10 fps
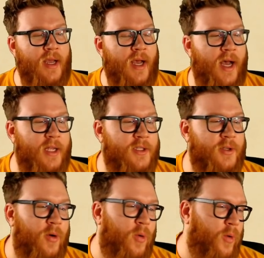Uh,
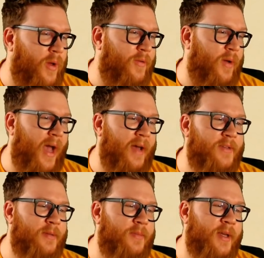so if you have
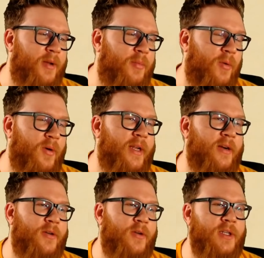something on board
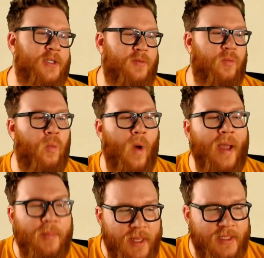here, you can just
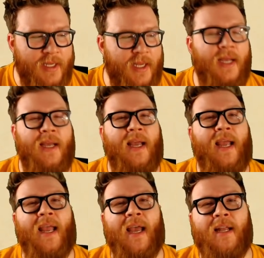wipe it
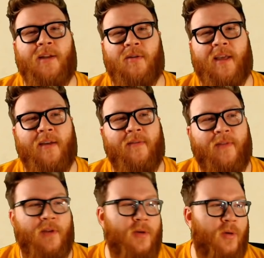and you'll
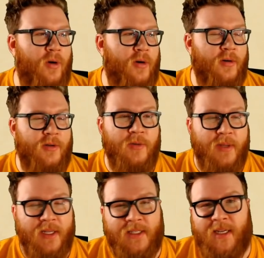give your two
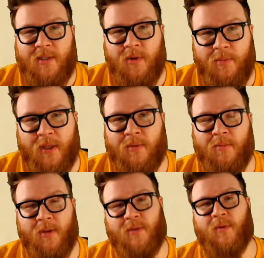minions next to it plus
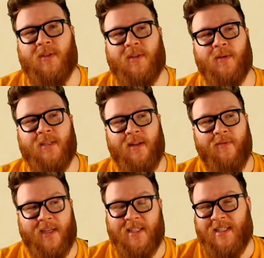one plus one. So instead of
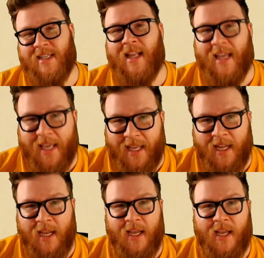like selling it,
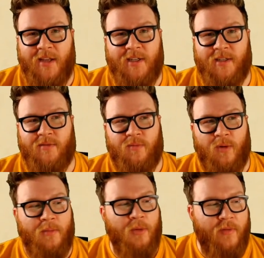you just
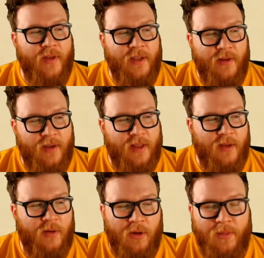remove it. You don't get the
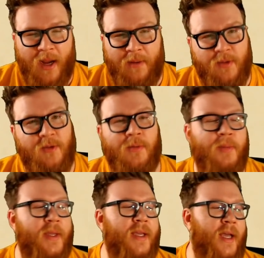gold back,
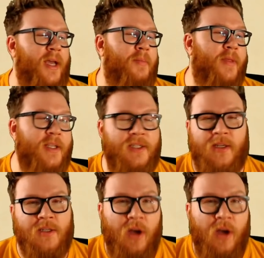presumably, but this does